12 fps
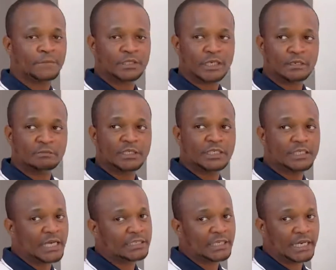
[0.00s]
meaning
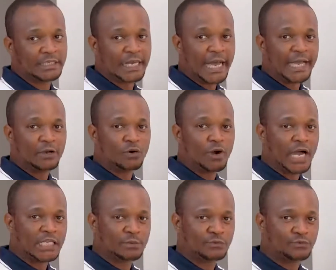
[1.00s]
that an I/O
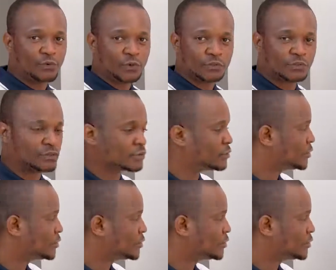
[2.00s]
has been forced,